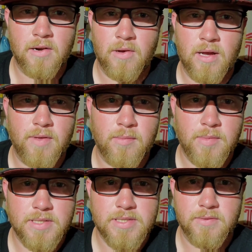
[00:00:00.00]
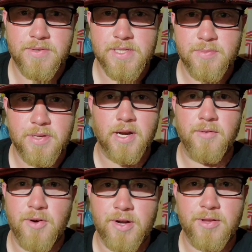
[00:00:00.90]
have that much self-discipline. I've
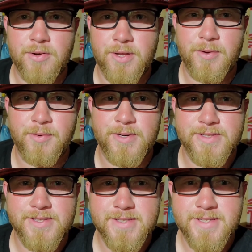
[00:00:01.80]
already learned that once.